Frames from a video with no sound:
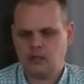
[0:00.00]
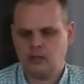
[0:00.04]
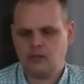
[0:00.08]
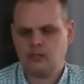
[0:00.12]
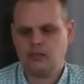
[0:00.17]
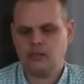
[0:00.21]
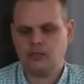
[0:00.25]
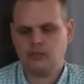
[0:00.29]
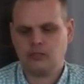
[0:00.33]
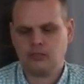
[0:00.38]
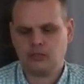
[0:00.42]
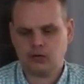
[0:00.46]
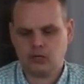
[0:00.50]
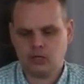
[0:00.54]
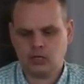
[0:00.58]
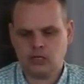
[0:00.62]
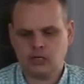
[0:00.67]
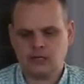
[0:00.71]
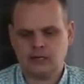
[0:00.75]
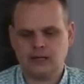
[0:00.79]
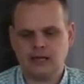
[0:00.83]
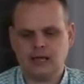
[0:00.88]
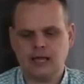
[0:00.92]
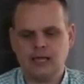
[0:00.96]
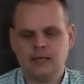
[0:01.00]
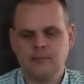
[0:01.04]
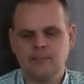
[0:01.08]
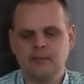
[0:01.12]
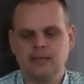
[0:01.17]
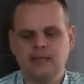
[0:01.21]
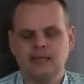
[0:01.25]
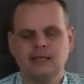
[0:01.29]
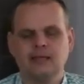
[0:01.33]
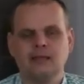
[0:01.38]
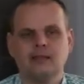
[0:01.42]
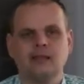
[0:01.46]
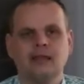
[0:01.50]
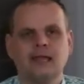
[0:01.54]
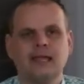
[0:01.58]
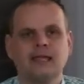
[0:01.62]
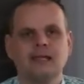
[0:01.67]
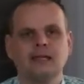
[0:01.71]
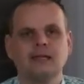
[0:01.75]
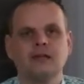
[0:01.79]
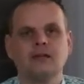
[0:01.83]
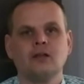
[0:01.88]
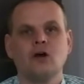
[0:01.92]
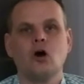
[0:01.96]
The third type, it
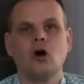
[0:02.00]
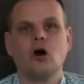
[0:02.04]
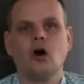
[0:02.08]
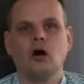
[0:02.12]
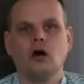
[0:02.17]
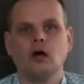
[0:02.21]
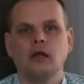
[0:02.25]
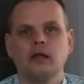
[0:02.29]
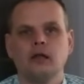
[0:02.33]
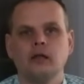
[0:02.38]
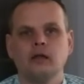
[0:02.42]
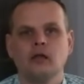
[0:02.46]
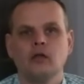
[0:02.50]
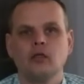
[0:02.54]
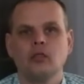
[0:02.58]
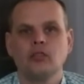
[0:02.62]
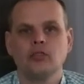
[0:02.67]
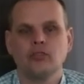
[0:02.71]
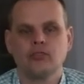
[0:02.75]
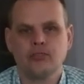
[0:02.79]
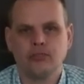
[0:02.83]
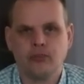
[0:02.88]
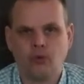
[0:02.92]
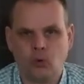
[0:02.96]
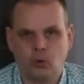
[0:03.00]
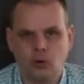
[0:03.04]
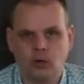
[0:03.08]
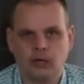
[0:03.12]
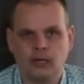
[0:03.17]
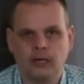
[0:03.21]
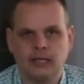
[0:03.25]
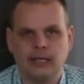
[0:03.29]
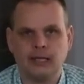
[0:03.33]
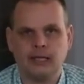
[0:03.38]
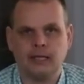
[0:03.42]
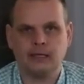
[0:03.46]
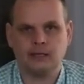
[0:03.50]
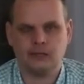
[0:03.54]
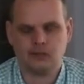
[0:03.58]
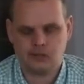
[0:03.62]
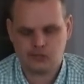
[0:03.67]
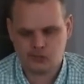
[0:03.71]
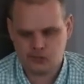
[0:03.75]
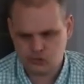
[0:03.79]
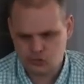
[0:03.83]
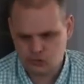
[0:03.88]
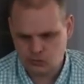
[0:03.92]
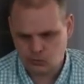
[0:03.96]
landed on thorny
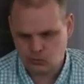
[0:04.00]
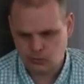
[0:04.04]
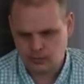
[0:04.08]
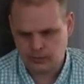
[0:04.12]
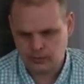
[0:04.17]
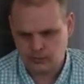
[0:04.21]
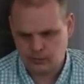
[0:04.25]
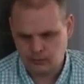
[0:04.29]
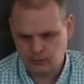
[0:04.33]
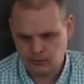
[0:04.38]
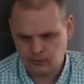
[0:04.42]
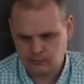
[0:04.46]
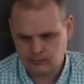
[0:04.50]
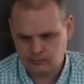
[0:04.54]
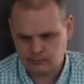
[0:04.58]
soil.